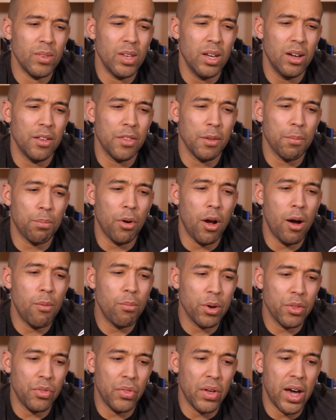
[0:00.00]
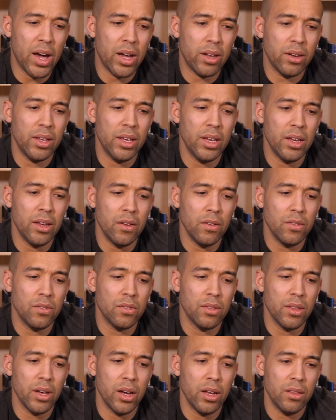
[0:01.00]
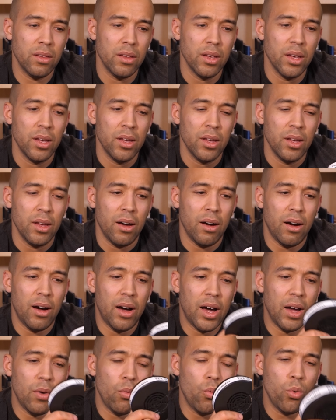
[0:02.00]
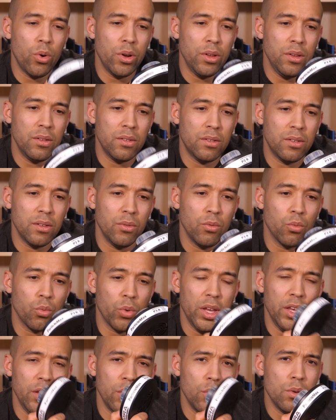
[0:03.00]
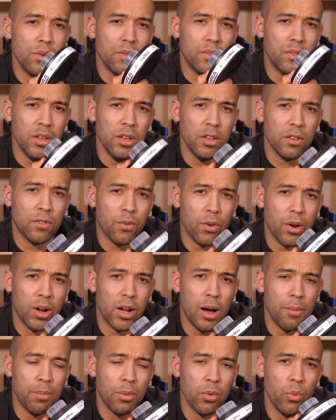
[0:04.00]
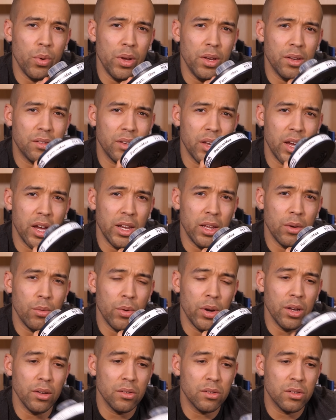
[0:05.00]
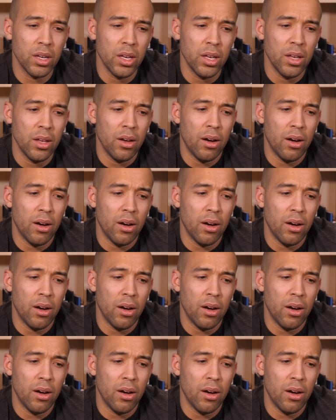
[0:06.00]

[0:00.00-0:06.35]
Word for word: the problem with that is that I wouldn't reuse these for a couple weeks anyways.